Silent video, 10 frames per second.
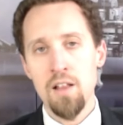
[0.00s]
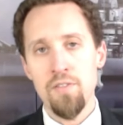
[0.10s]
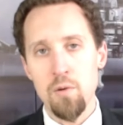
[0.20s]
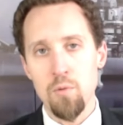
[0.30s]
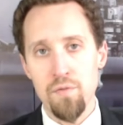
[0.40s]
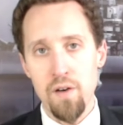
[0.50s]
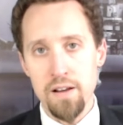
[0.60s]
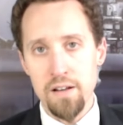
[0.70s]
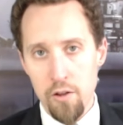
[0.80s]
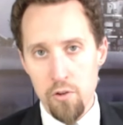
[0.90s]
They will
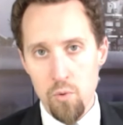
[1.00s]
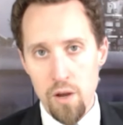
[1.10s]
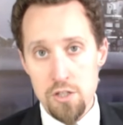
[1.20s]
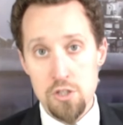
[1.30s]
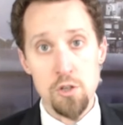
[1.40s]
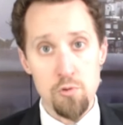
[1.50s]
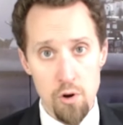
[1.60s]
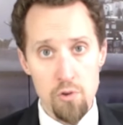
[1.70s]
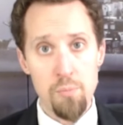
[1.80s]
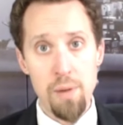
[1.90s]
find other ways to
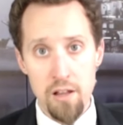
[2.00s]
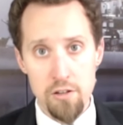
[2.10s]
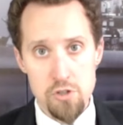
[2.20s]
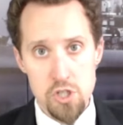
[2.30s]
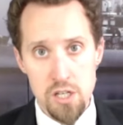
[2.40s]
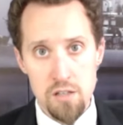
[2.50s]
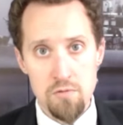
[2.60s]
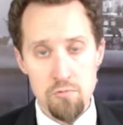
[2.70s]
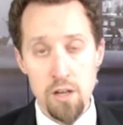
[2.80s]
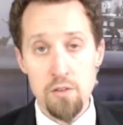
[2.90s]
grow the balance sheet,
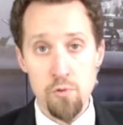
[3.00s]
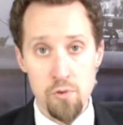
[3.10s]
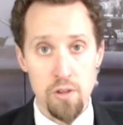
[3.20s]
right?